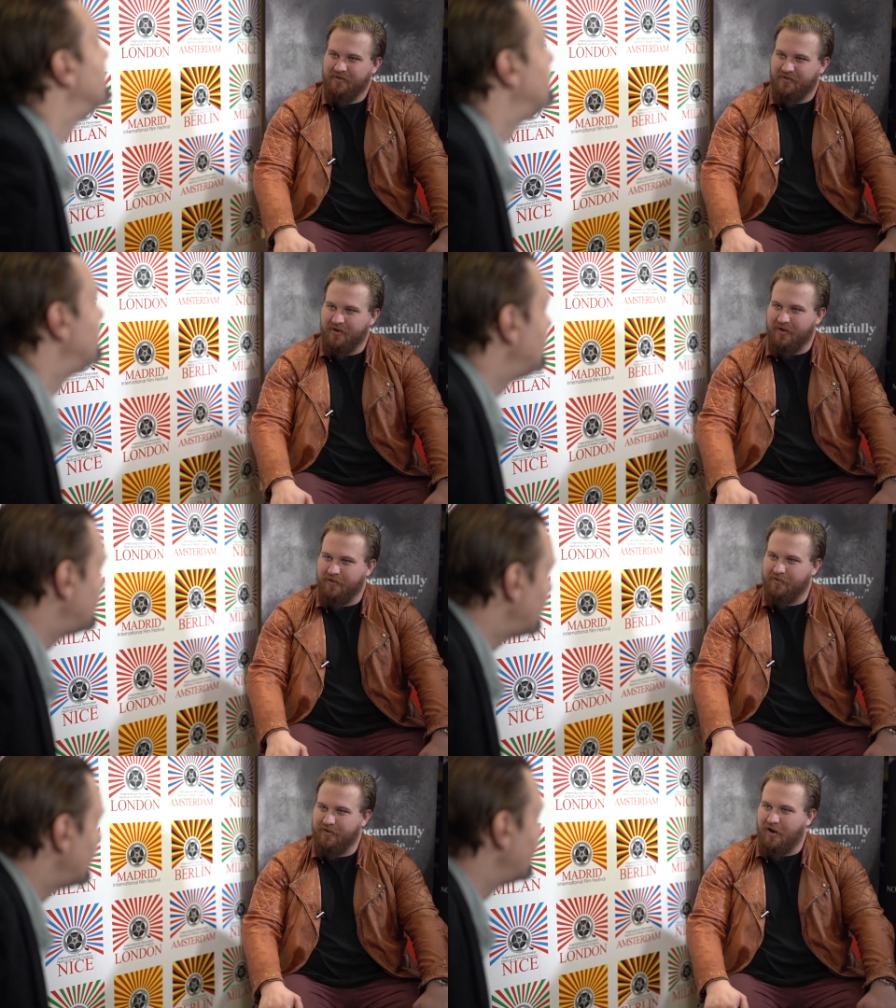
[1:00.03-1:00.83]

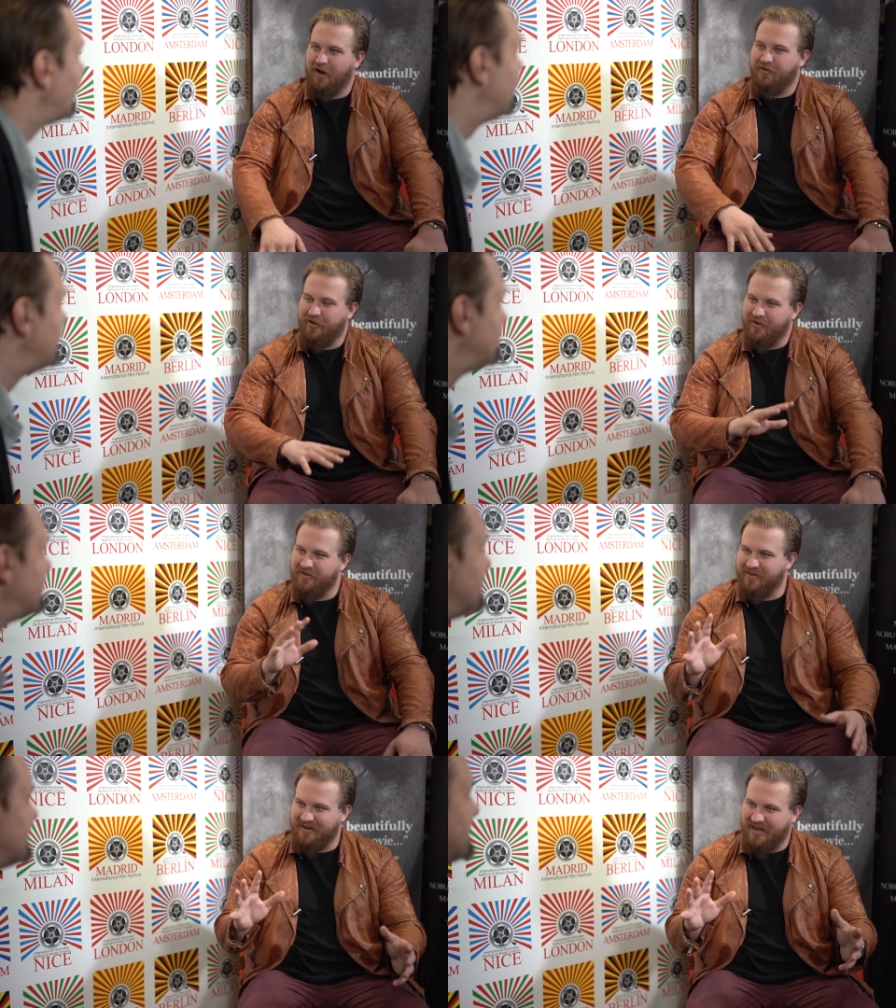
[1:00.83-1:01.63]
So
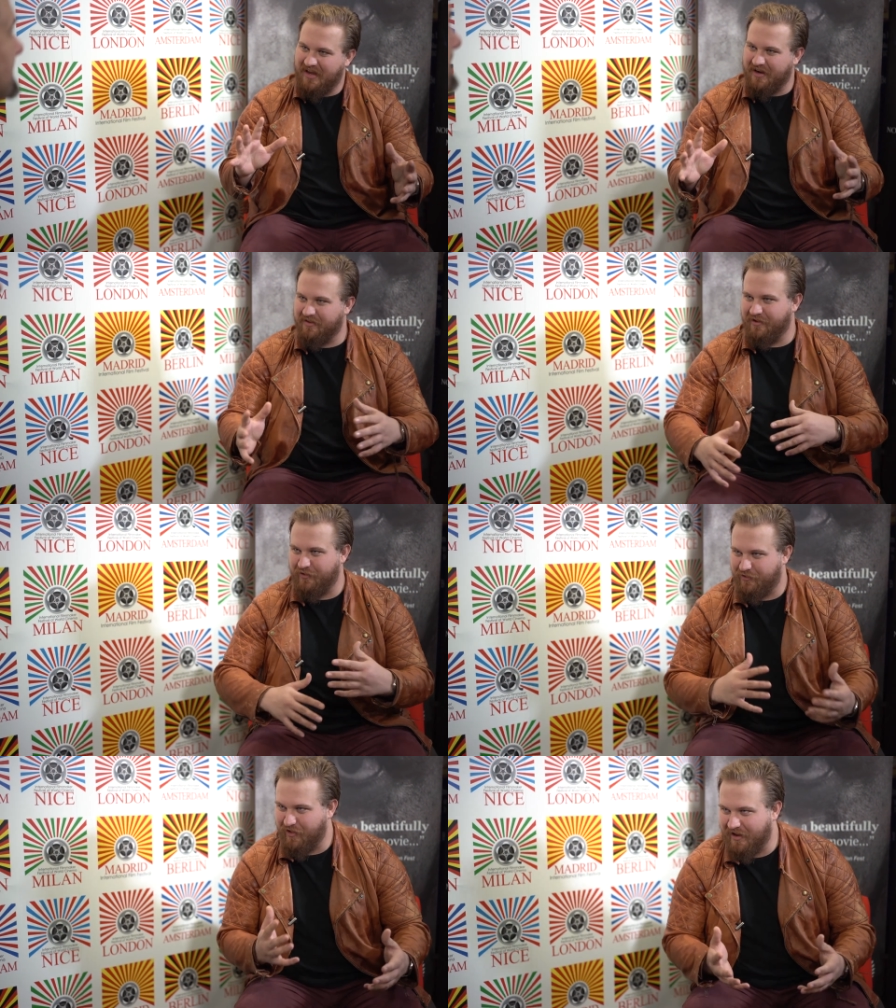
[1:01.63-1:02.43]
Hondurans and kings, if
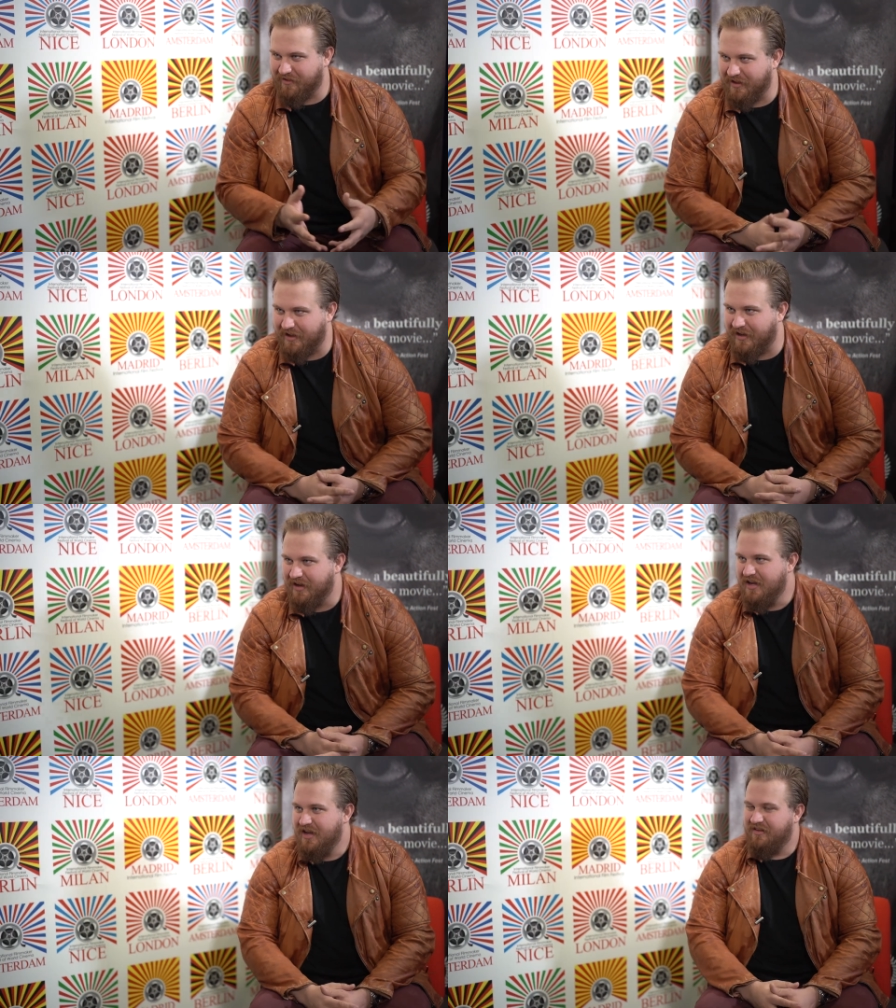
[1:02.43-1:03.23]
you translate it,
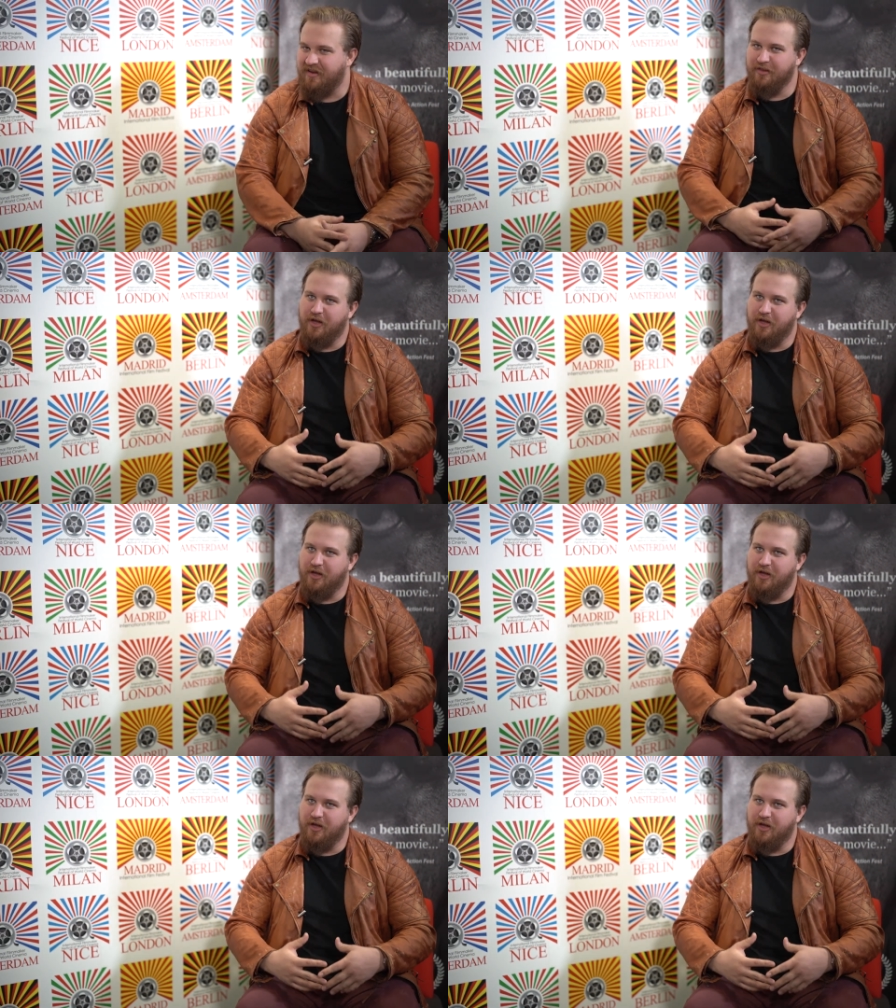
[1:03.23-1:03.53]
it's a